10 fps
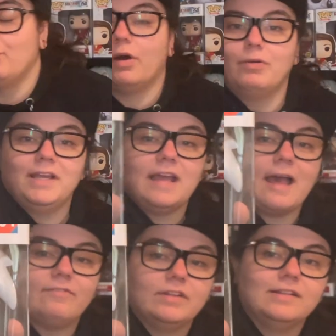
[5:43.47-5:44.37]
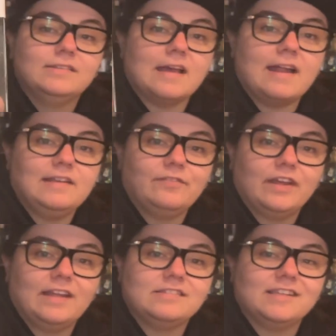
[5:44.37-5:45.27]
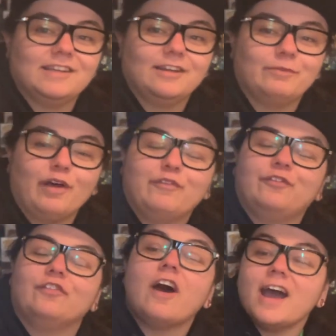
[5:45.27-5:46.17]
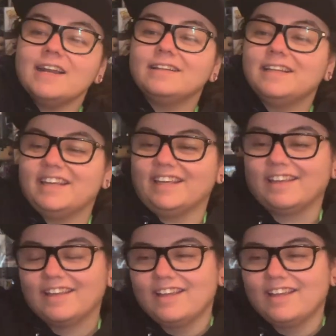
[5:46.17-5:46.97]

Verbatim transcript: But we have Danny Phantom. Finally,